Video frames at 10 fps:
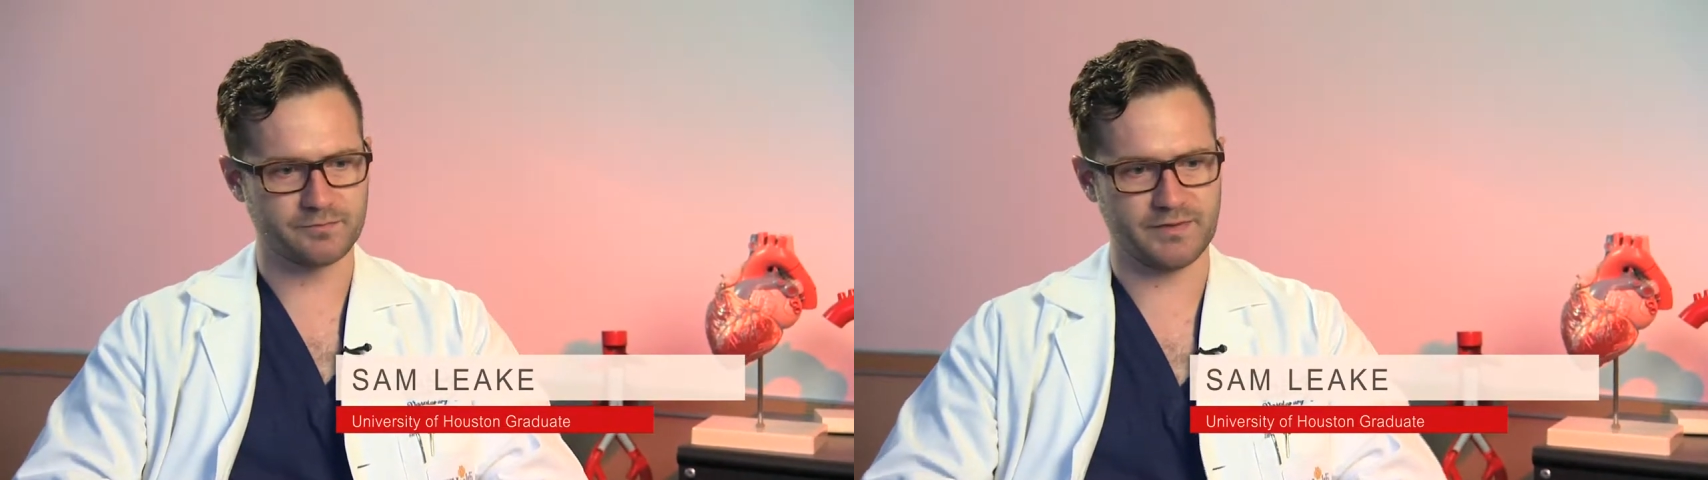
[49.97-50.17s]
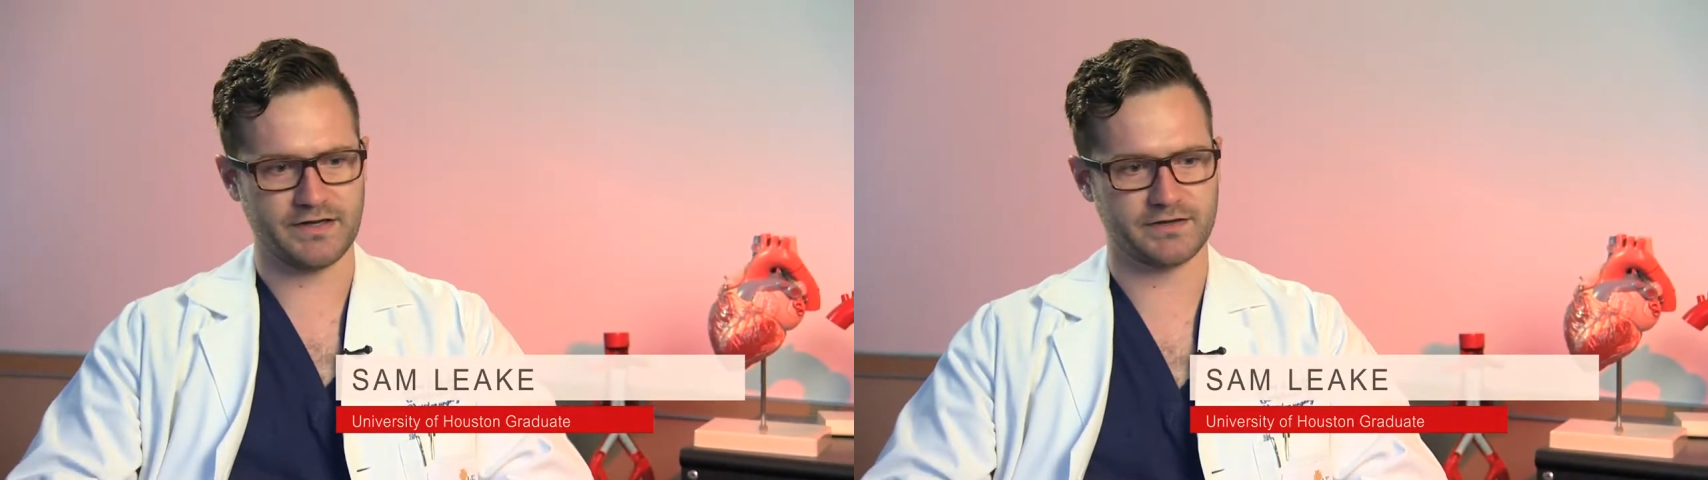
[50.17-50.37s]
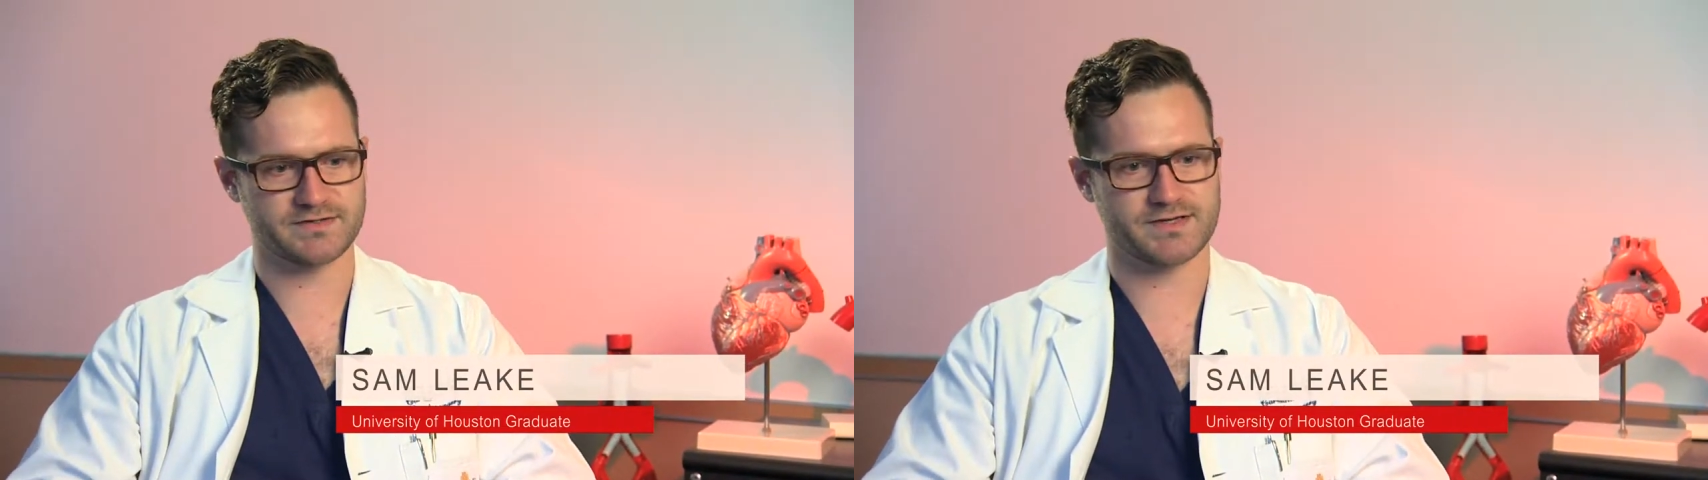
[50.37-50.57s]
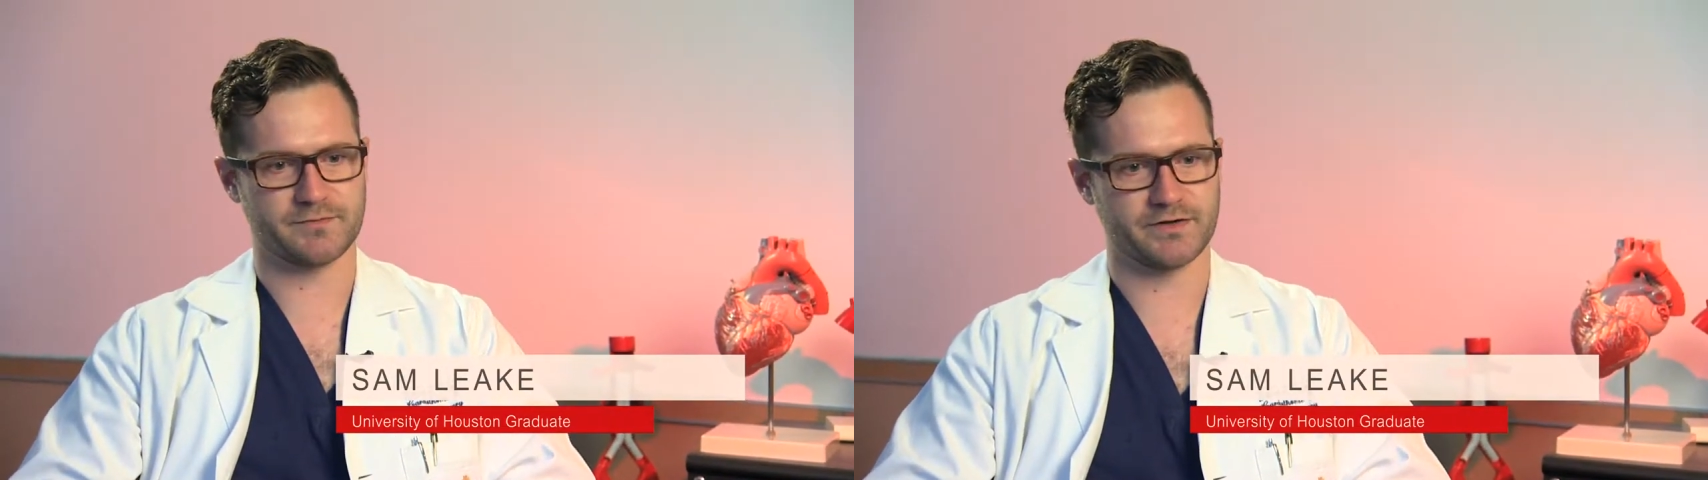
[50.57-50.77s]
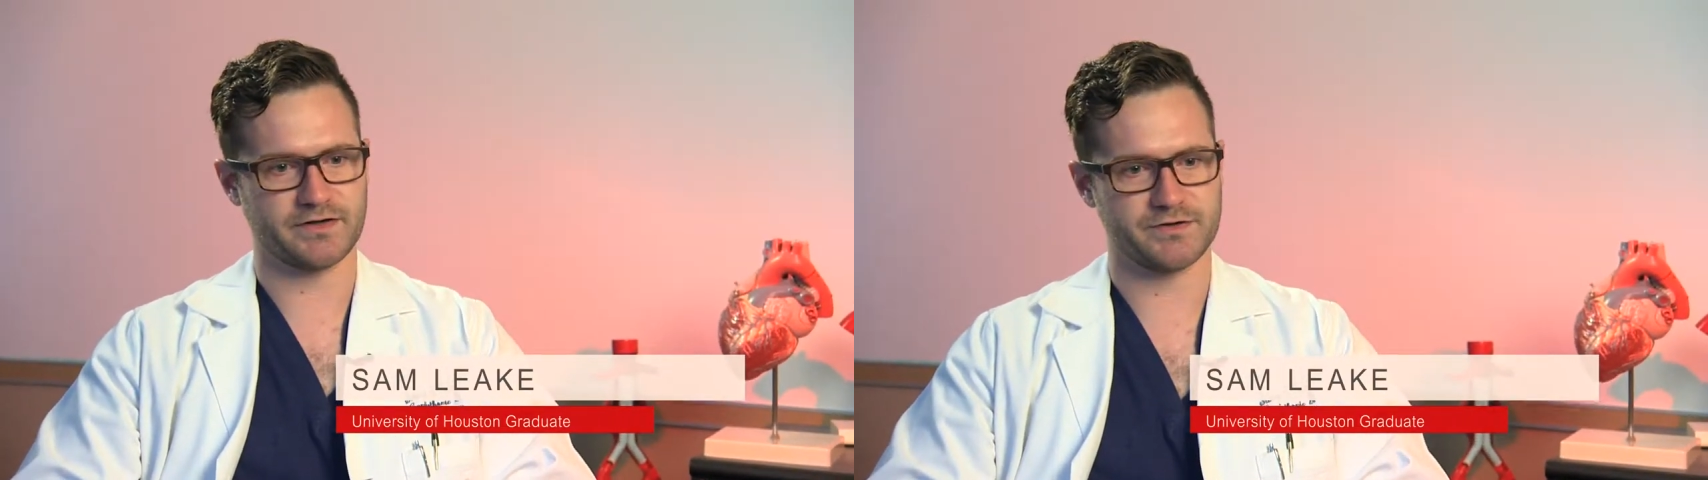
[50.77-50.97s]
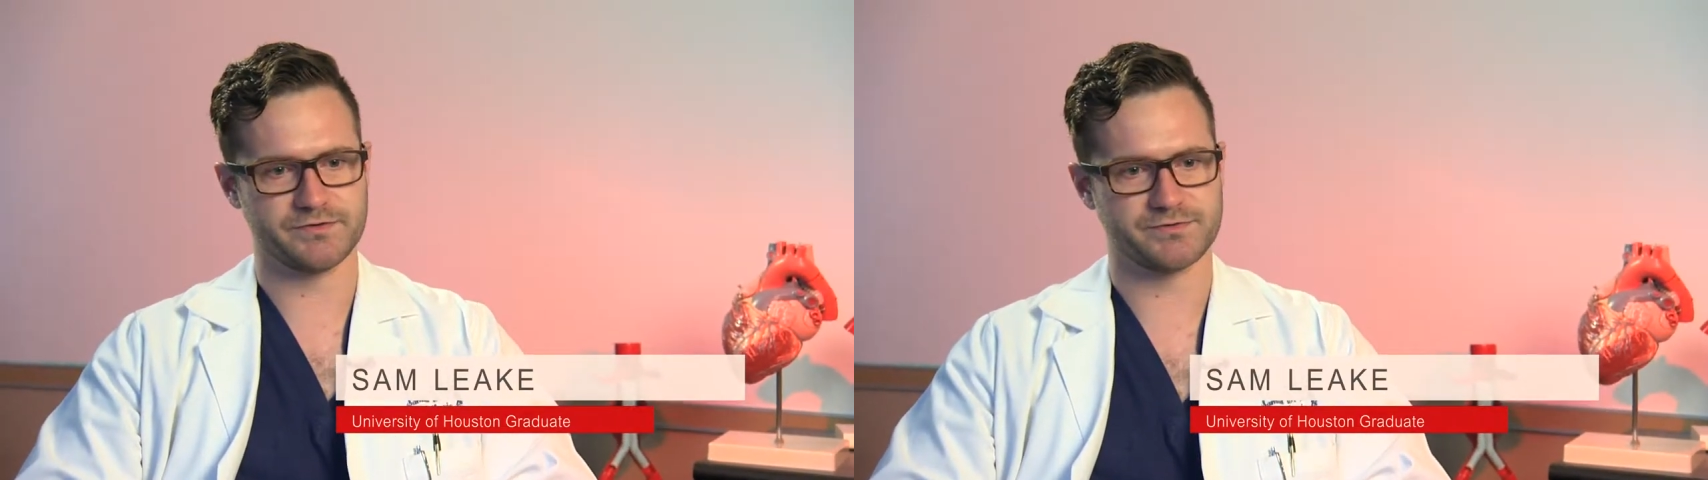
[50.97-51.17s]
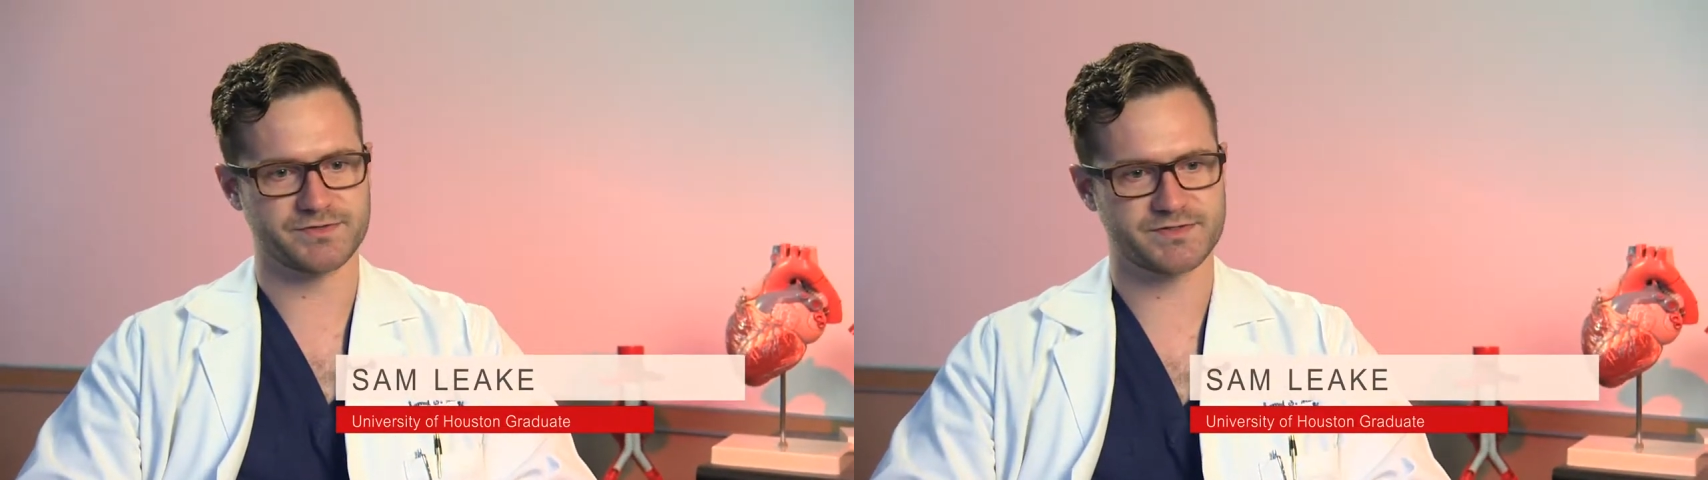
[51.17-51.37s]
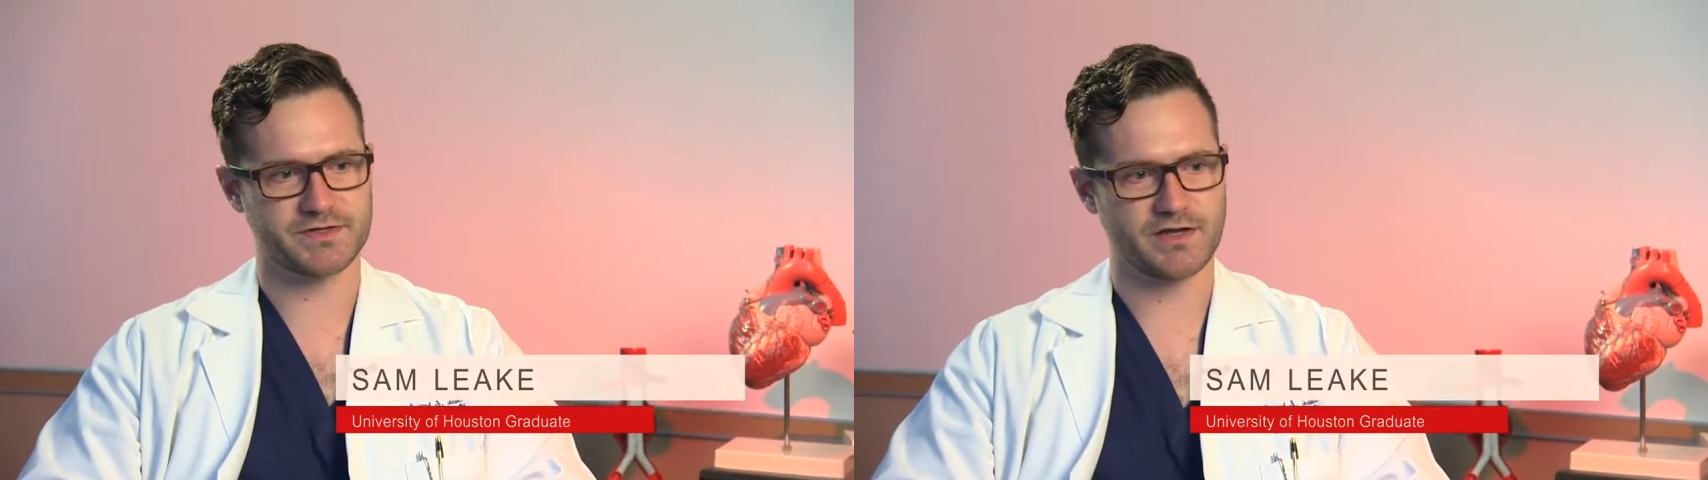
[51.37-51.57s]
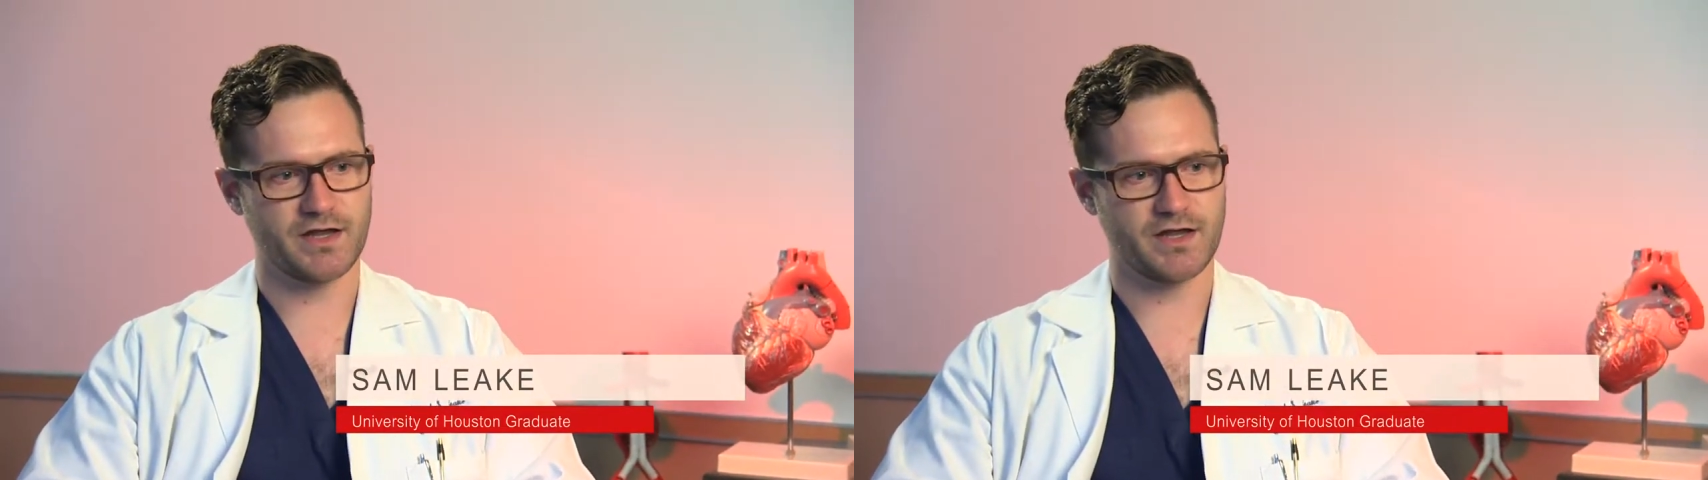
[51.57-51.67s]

being someone who's